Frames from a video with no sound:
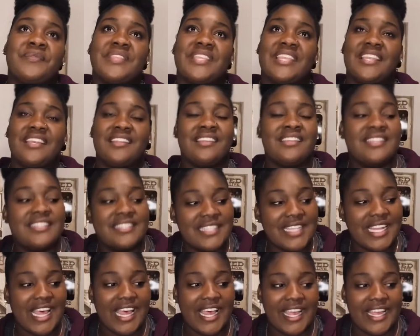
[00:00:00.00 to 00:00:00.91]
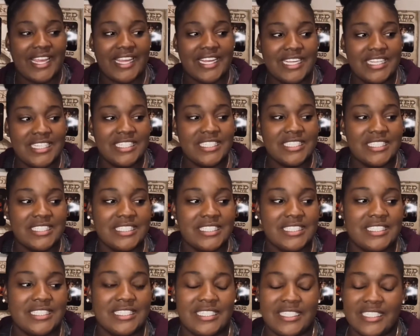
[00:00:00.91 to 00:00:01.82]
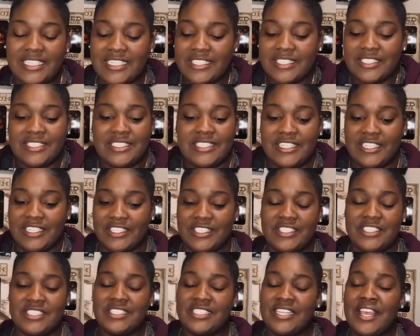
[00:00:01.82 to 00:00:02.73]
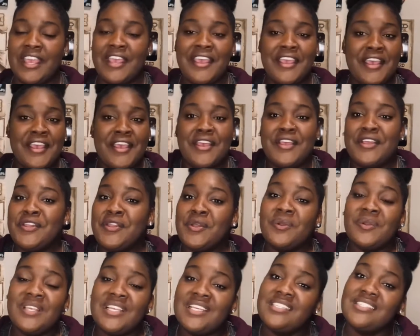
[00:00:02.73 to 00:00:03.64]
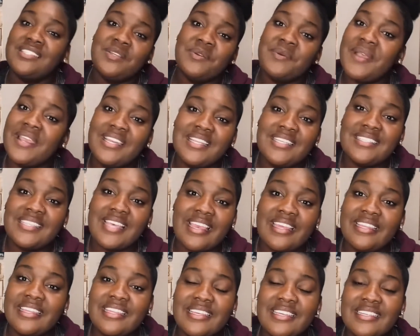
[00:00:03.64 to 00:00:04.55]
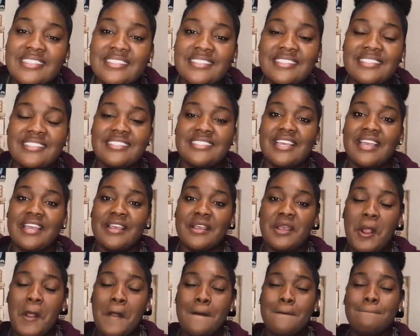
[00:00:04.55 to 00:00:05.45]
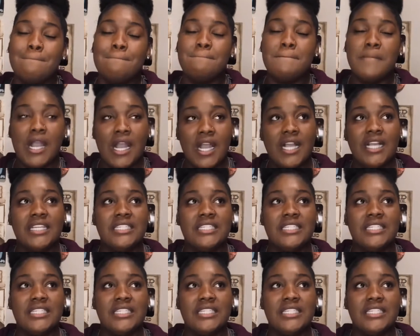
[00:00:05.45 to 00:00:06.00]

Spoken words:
And he's like, there's no easy way to say this, but